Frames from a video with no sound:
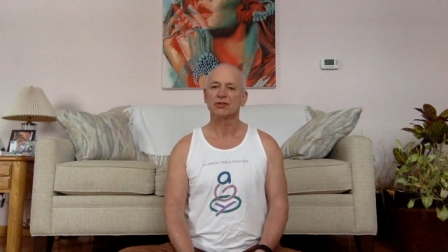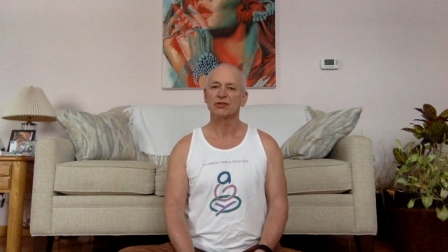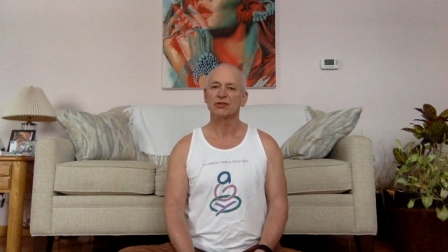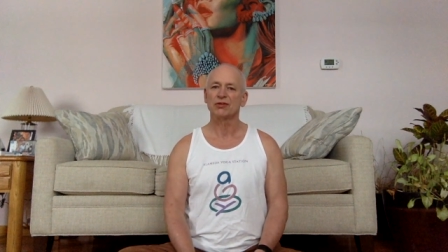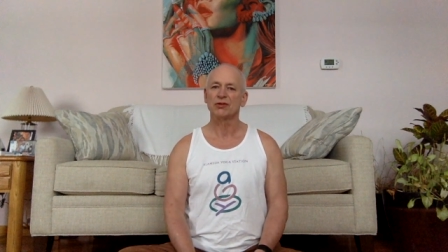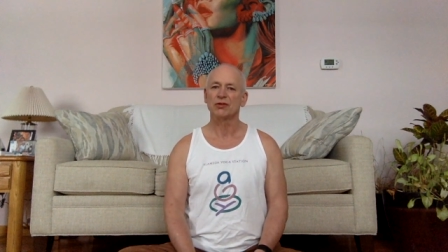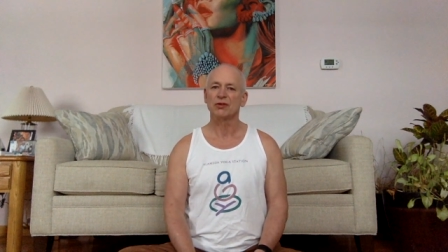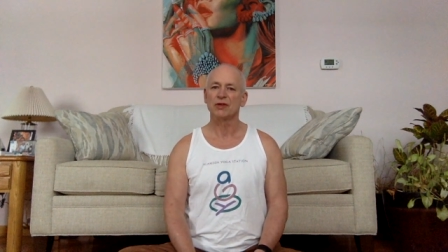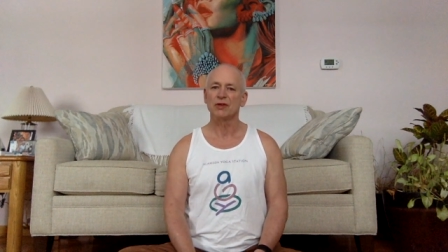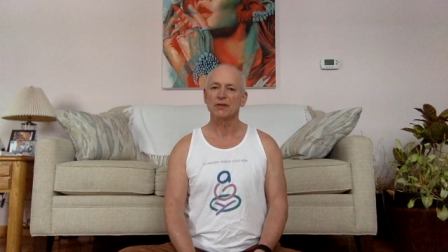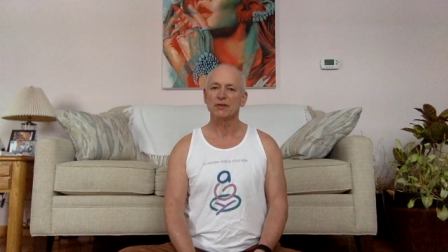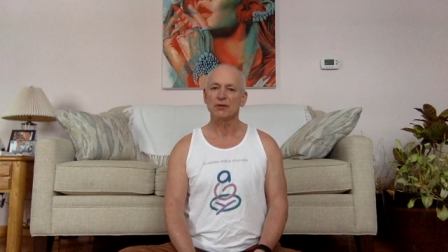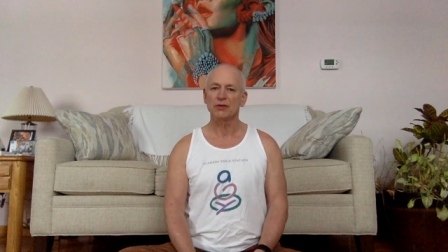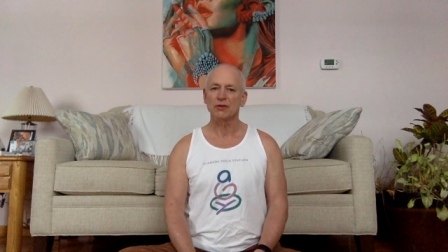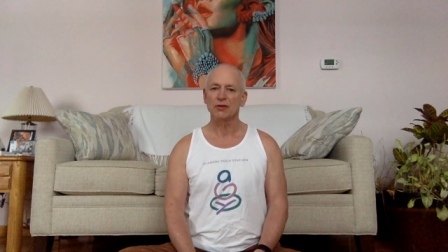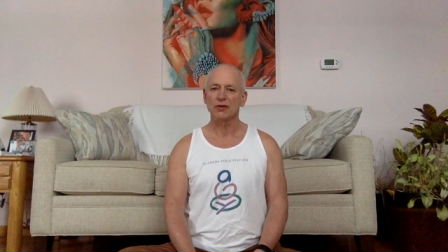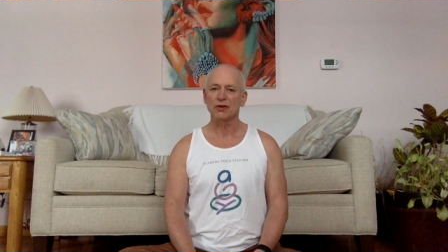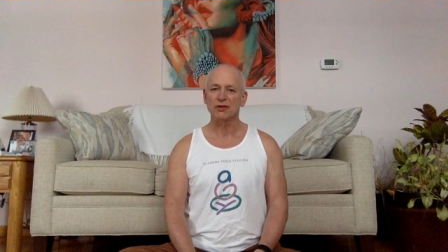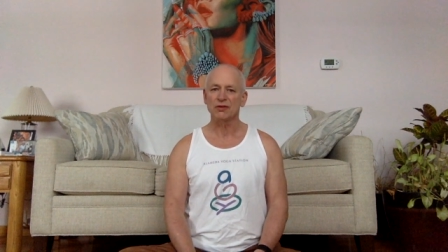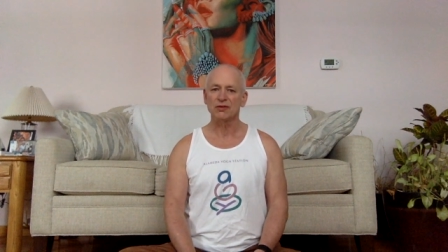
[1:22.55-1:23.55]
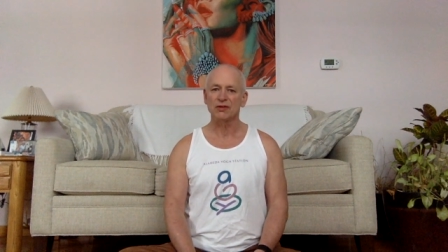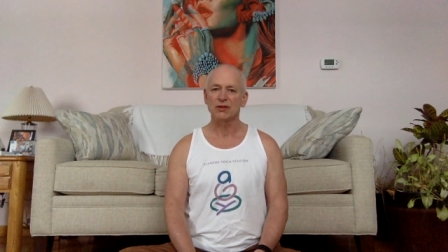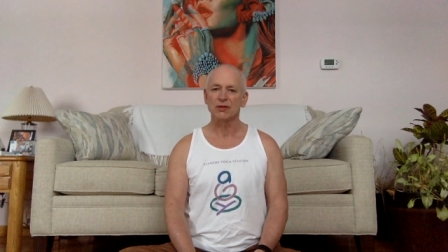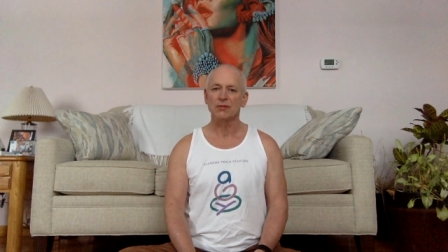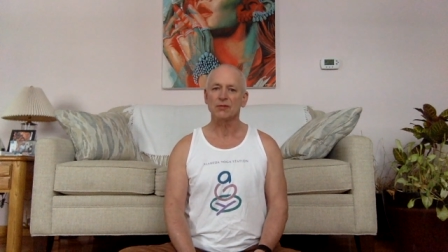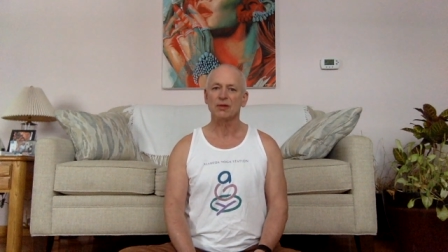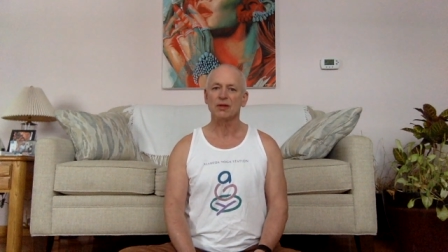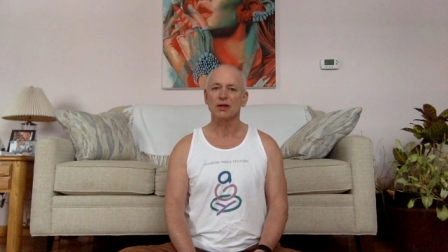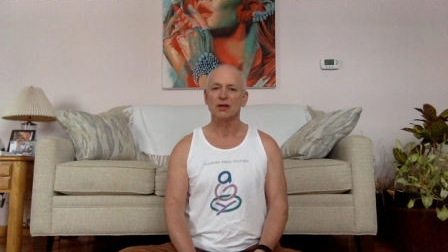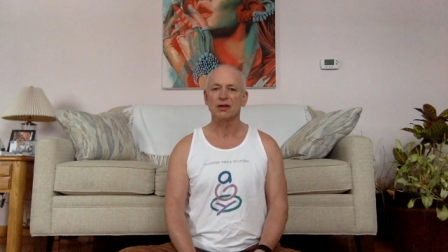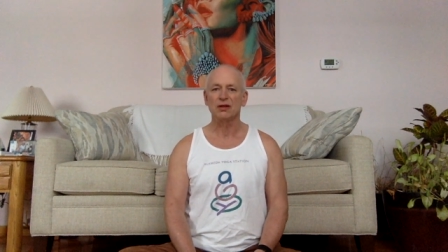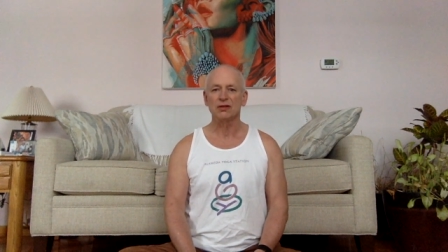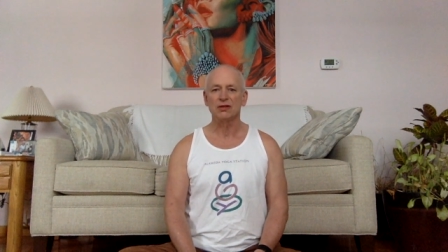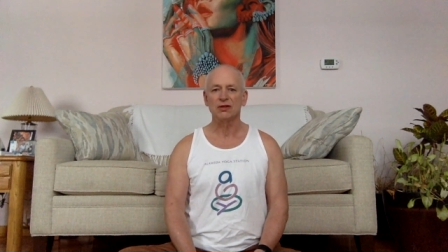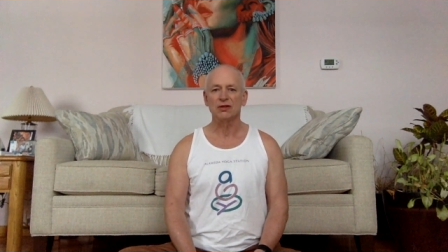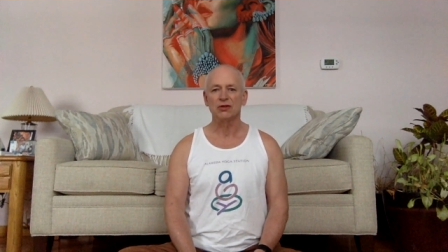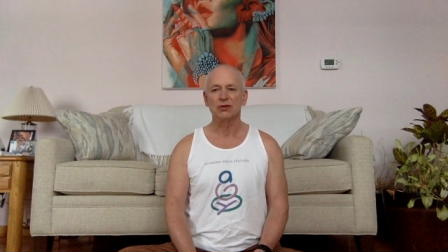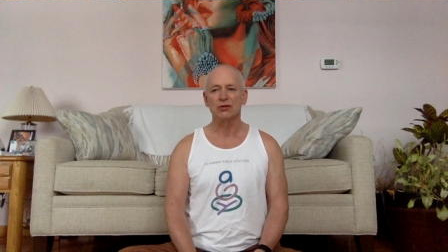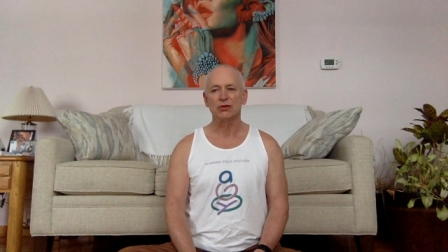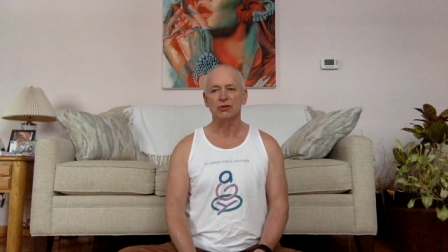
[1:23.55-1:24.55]
So even though they seem
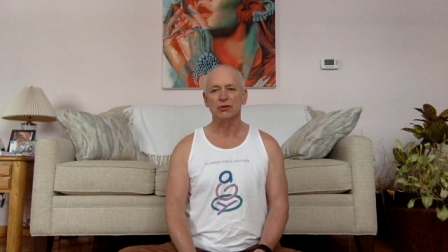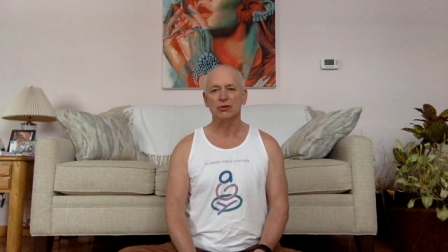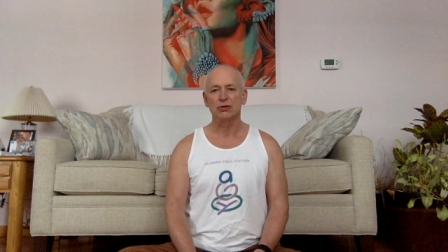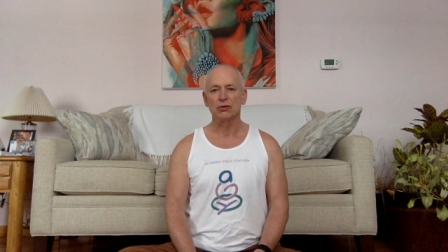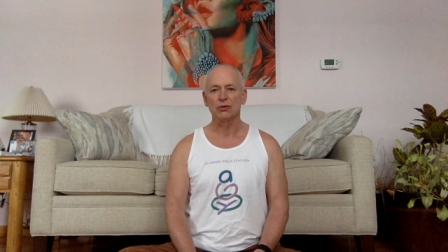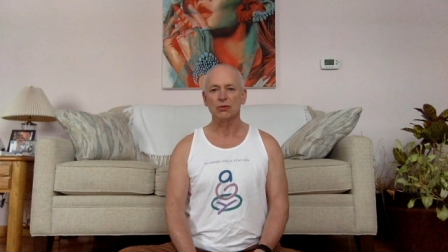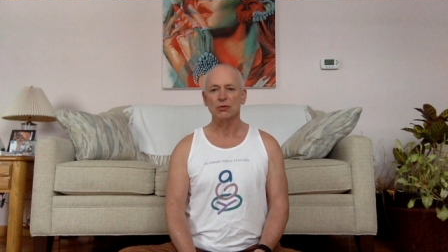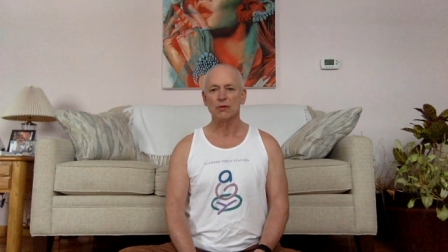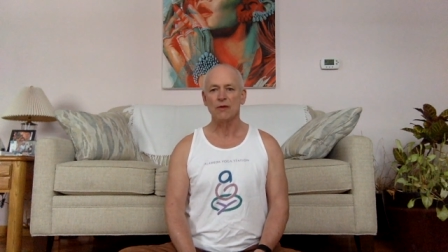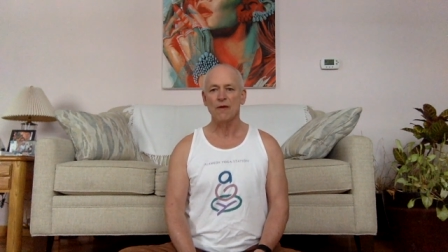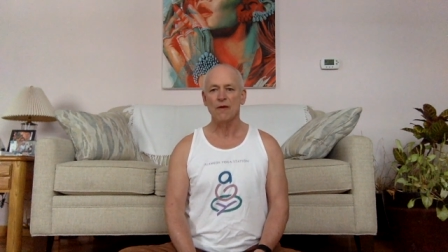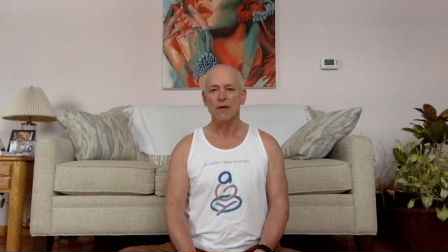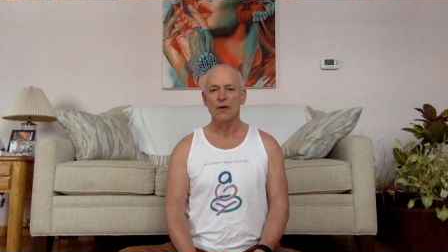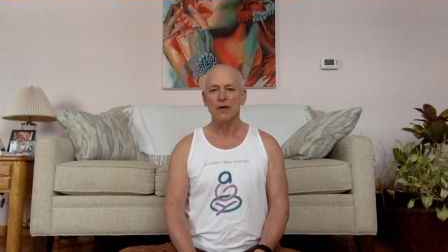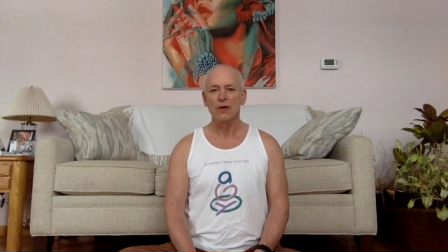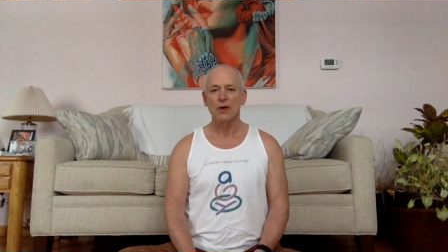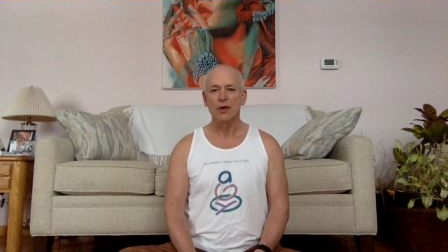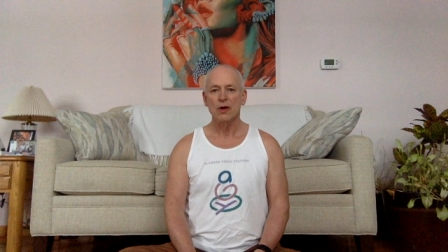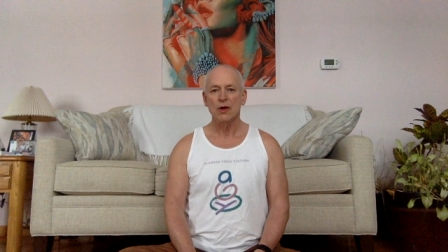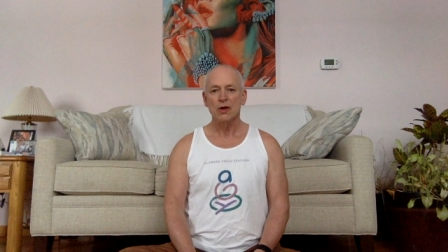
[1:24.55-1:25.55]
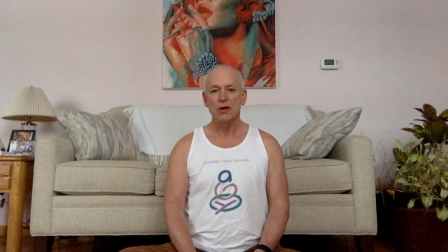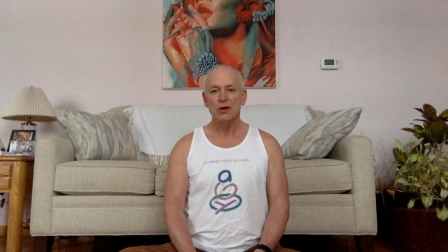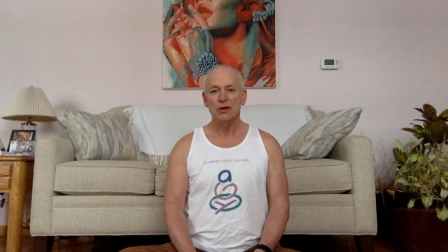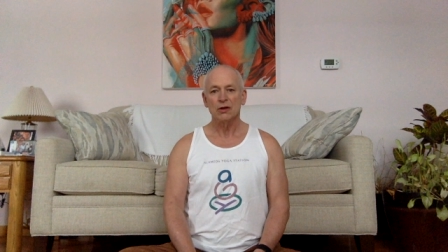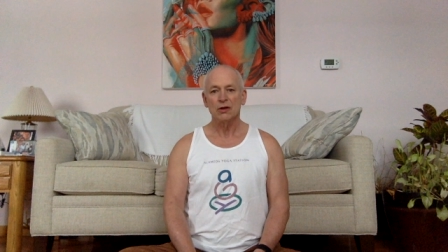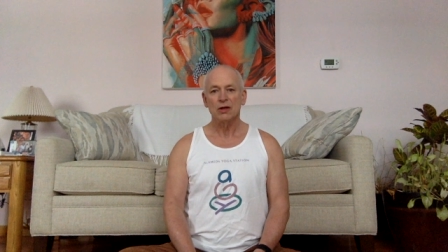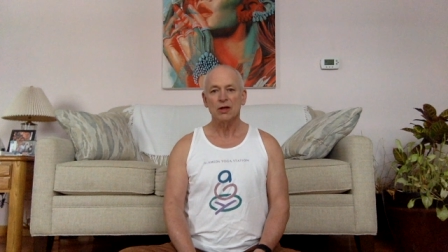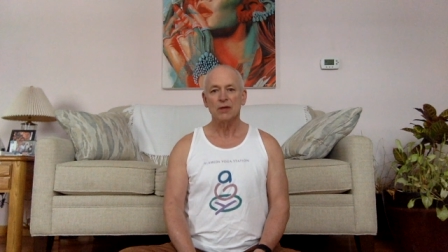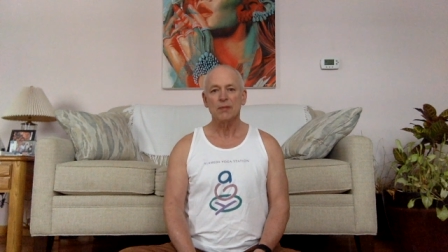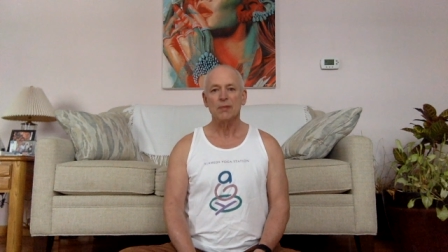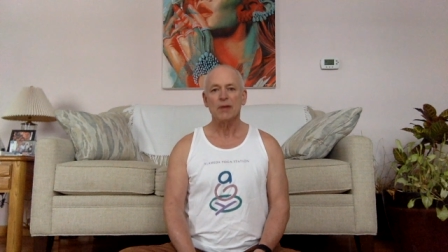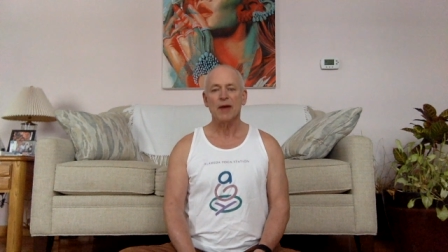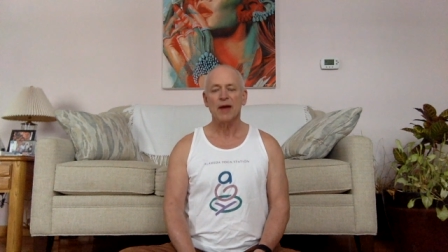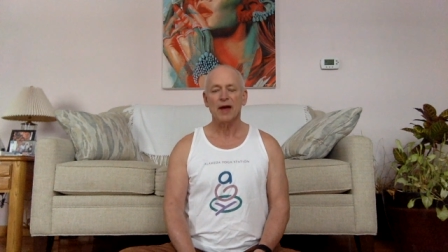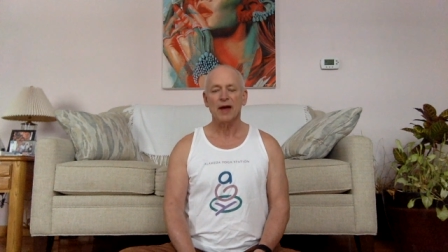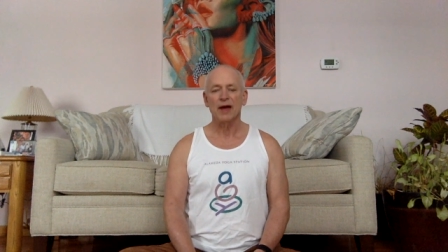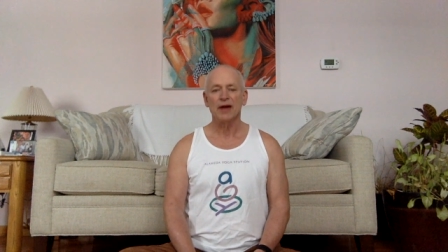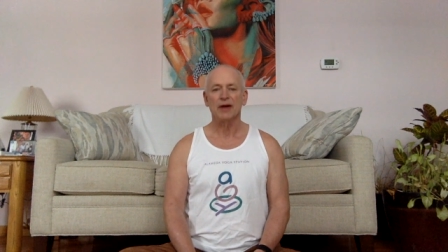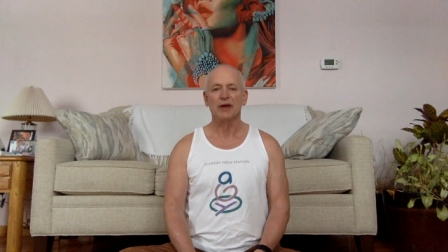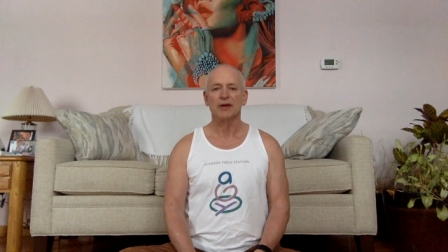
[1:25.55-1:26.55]
easy to do, keep
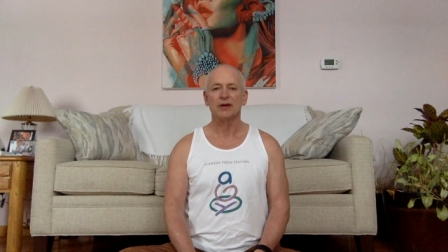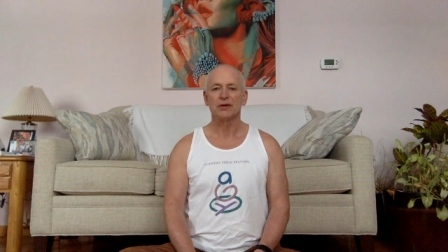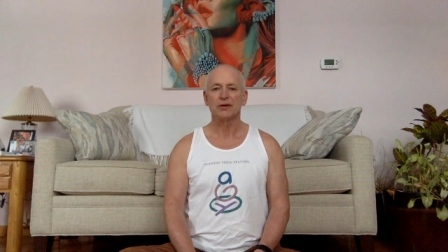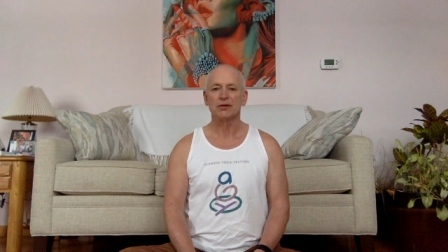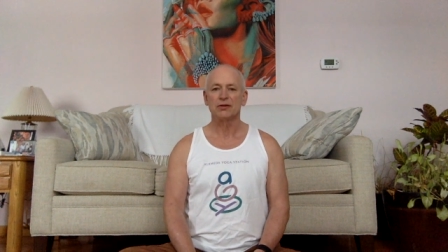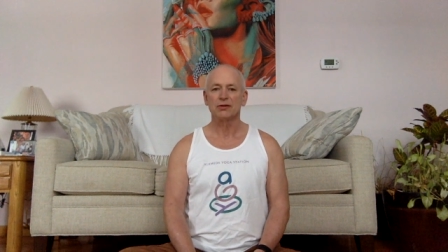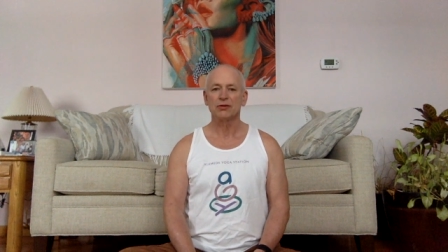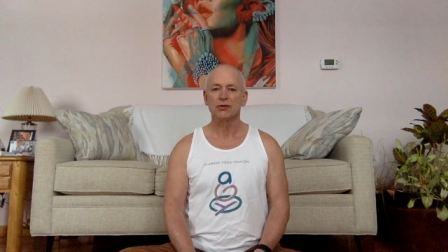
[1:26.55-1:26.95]
at it.